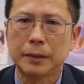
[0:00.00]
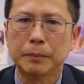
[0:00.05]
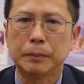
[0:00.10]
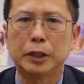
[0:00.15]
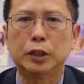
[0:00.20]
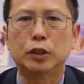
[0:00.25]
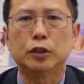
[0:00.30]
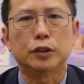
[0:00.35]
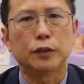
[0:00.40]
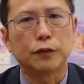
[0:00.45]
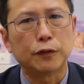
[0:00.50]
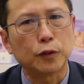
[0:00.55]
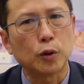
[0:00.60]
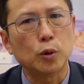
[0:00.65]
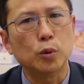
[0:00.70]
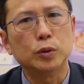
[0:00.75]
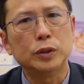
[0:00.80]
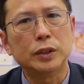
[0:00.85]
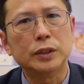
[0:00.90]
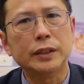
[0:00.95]
because
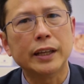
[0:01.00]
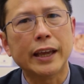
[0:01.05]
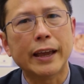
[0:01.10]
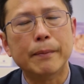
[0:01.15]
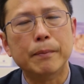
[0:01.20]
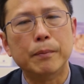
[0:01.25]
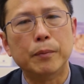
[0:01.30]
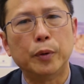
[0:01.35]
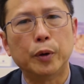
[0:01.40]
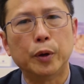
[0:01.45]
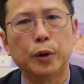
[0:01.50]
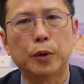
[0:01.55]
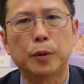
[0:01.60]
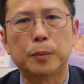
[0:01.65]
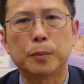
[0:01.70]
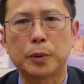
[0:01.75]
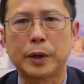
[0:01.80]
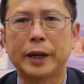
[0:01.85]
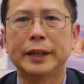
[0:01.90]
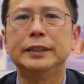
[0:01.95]
frozen embryo
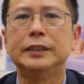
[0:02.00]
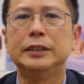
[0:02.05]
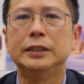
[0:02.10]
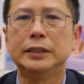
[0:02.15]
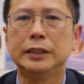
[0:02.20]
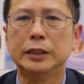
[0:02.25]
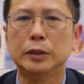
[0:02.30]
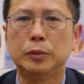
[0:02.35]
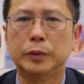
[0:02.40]
pregnancy